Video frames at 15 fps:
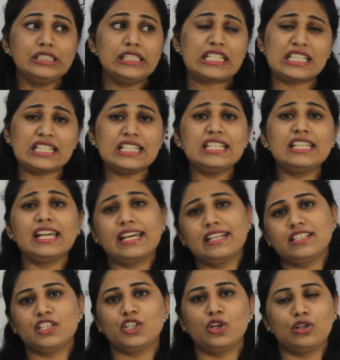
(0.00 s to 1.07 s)
C
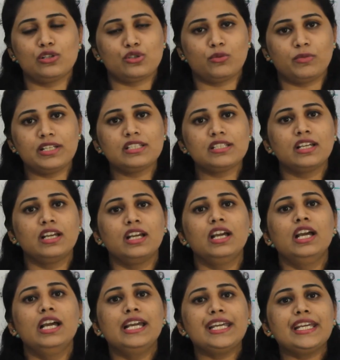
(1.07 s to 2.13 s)
and C also means
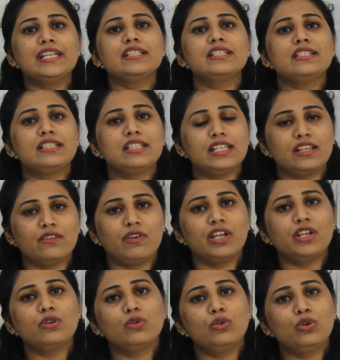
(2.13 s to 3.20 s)
in C,
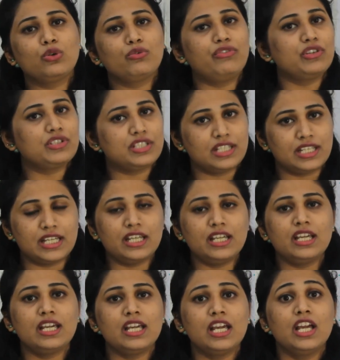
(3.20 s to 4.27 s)
when you look for C,
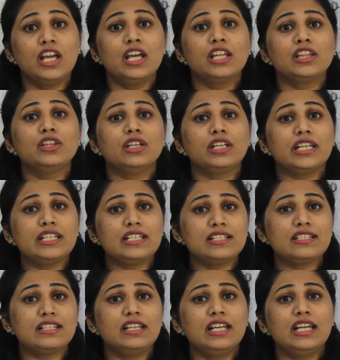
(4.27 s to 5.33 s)
it
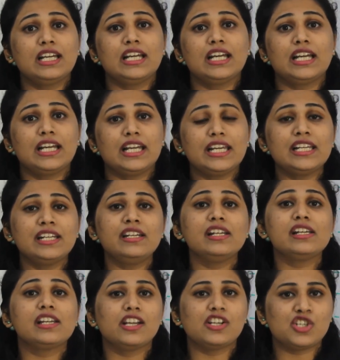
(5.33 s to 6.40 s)
is an
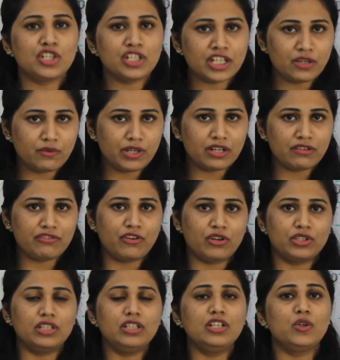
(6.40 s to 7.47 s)
indication given for
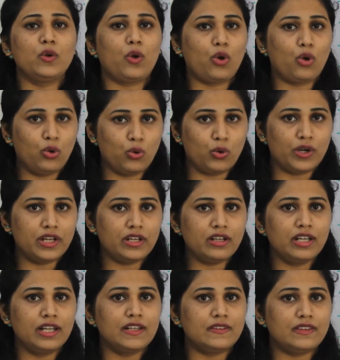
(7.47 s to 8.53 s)
the
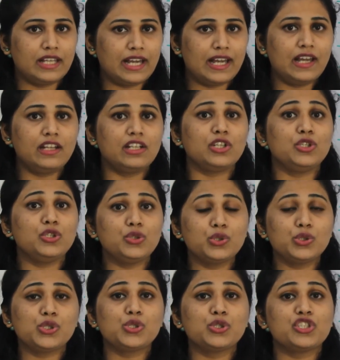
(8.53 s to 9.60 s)
coder that
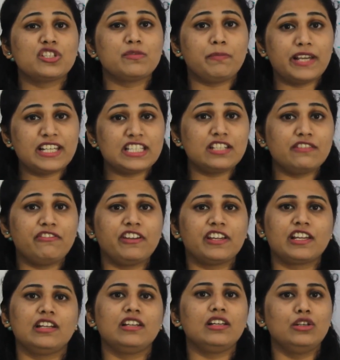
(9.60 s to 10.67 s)
you should
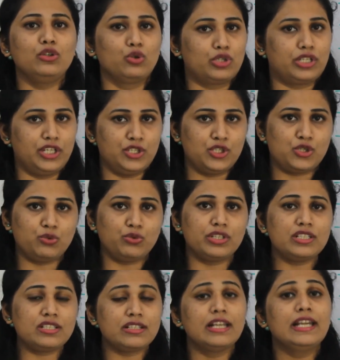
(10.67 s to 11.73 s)
specifically look into
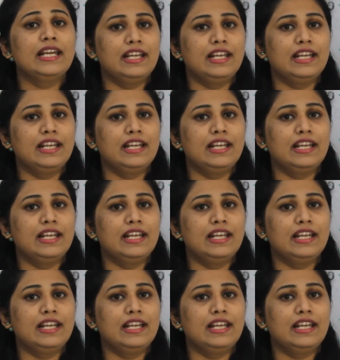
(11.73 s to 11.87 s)
this